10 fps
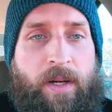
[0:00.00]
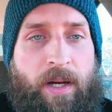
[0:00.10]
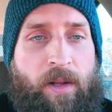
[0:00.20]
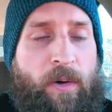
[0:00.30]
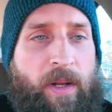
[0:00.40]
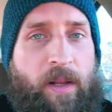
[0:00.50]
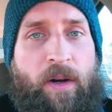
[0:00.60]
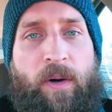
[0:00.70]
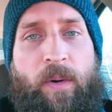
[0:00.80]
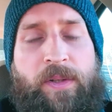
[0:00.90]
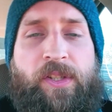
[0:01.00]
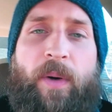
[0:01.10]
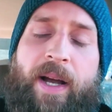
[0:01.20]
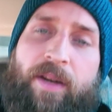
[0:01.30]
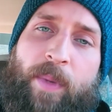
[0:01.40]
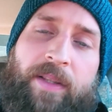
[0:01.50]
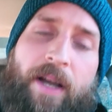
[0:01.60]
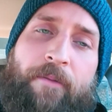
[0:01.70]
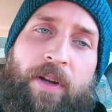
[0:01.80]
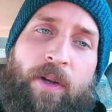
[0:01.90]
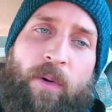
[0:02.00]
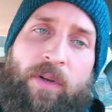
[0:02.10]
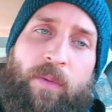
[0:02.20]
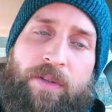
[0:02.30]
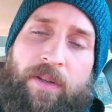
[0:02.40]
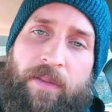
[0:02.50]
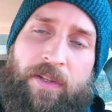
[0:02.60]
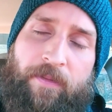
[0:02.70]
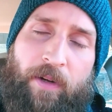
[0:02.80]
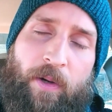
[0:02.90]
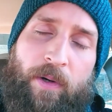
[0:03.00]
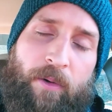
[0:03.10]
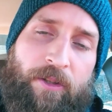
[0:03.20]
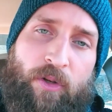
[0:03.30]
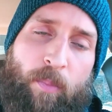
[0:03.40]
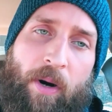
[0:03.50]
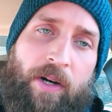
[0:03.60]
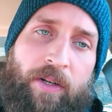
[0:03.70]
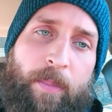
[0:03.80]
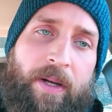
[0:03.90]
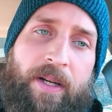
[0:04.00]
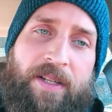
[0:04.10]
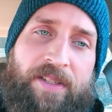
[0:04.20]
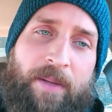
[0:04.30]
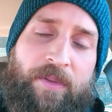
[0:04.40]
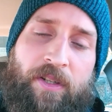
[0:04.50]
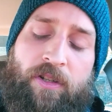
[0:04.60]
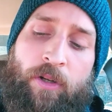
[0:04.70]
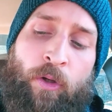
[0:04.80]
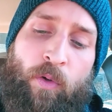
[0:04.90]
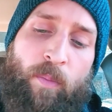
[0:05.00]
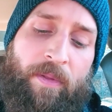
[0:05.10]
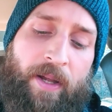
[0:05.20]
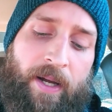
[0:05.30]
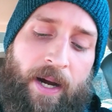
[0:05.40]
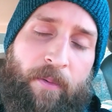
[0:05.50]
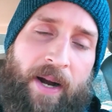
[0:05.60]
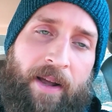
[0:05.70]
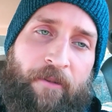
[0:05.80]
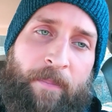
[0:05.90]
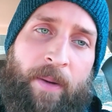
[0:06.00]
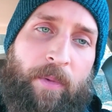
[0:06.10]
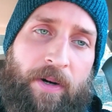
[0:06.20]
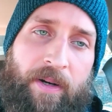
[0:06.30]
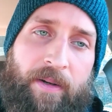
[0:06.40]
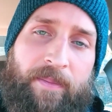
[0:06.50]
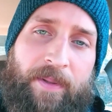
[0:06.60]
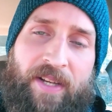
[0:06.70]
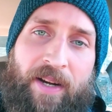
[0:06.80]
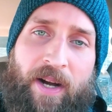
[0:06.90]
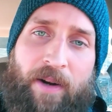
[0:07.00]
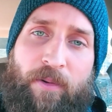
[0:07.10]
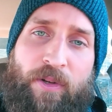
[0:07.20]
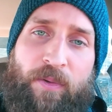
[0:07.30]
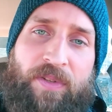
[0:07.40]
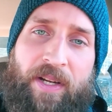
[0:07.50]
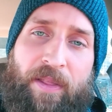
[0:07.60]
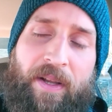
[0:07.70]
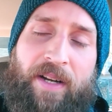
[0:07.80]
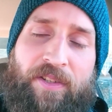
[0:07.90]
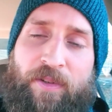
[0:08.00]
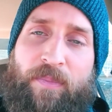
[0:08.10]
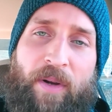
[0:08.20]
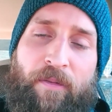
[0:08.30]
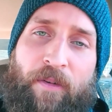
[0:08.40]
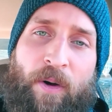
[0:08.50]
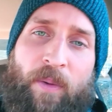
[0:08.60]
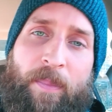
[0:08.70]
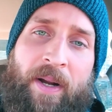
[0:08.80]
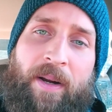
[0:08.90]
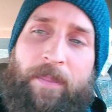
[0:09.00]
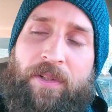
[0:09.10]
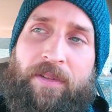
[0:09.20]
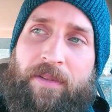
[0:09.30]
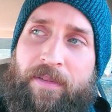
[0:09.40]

Hello. So I had to make that video into this video into a two-parter because I'm such a noob that I ran out of memory. Because I don't use anything. I just use my phone, man. I'm just